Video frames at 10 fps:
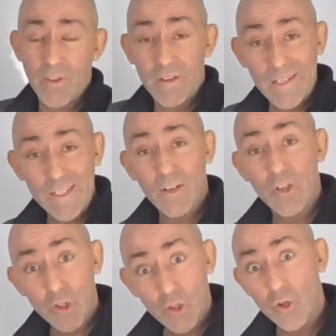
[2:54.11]
The teacher
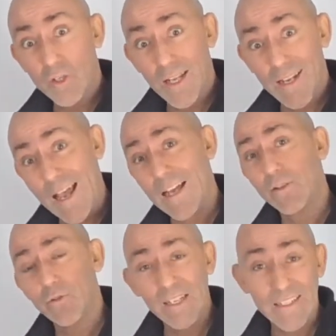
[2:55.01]
should and
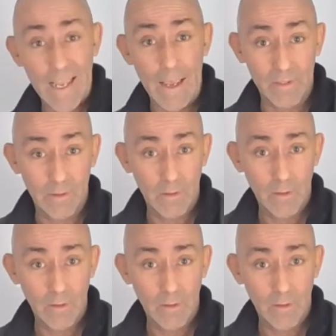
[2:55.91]
has to accept.